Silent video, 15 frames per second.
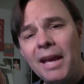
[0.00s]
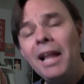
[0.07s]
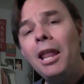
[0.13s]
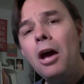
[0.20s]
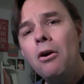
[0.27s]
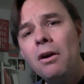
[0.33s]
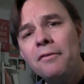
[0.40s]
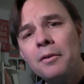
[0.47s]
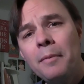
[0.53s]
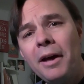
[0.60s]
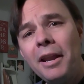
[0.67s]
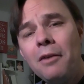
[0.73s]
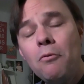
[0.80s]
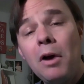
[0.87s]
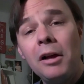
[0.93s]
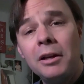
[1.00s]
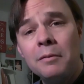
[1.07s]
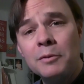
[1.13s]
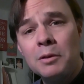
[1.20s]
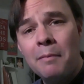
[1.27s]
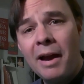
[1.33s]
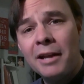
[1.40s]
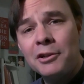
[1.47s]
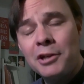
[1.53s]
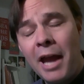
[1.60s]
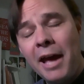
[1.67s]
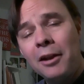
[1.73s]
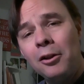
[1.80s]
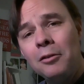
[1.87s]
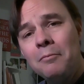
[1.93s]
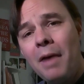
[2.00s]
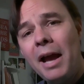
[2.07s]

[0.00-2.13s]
Hello everybody, welcome to my channel.